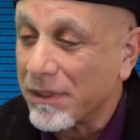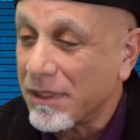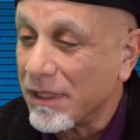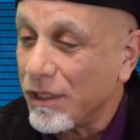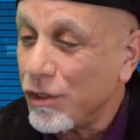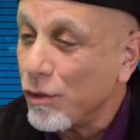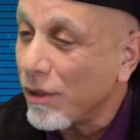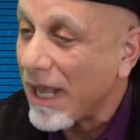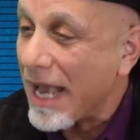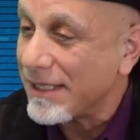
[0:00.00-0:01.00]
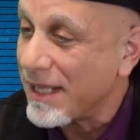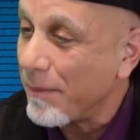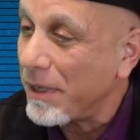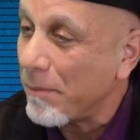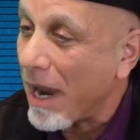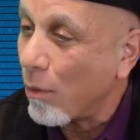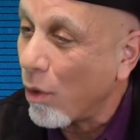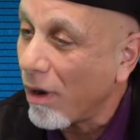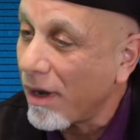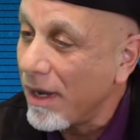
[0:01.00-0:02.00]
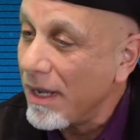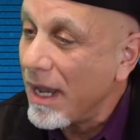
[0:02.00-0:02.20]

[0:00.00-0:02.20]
to utilize them in my work.